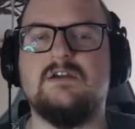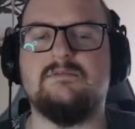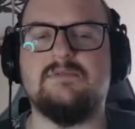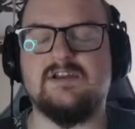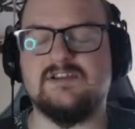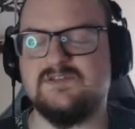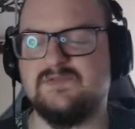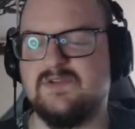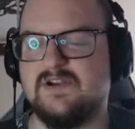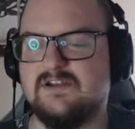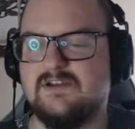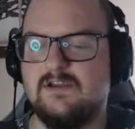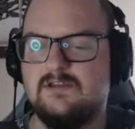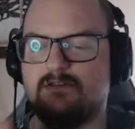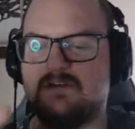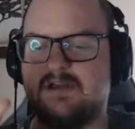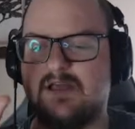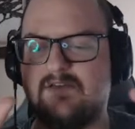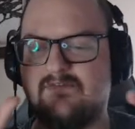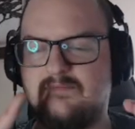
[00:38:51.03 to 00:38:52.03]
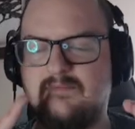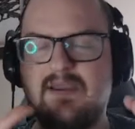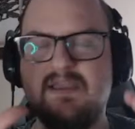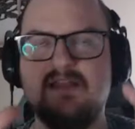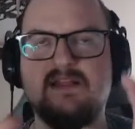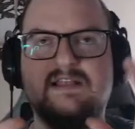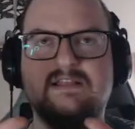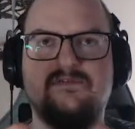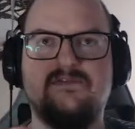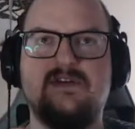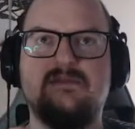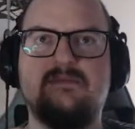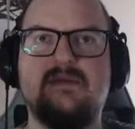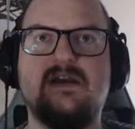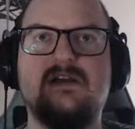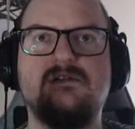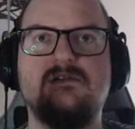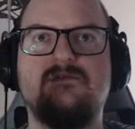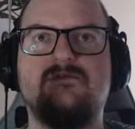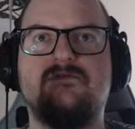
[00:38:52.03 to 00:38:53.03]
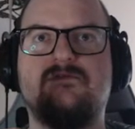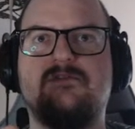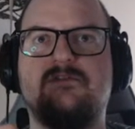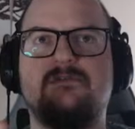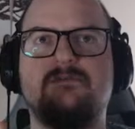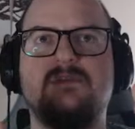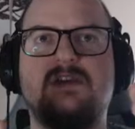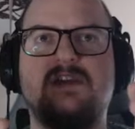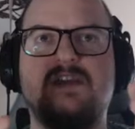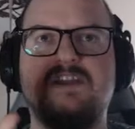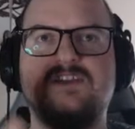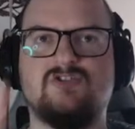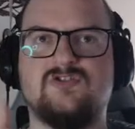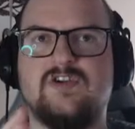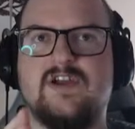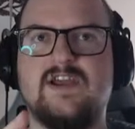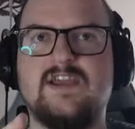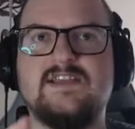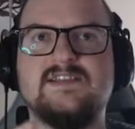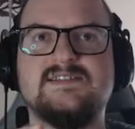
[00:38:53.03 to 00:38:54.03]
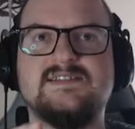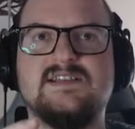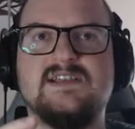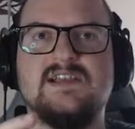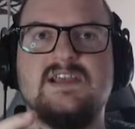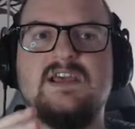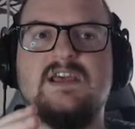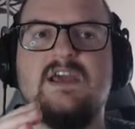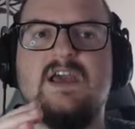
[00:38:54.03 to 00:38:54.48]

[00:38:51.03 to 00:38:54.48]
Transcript: because we are going to have male and female from each race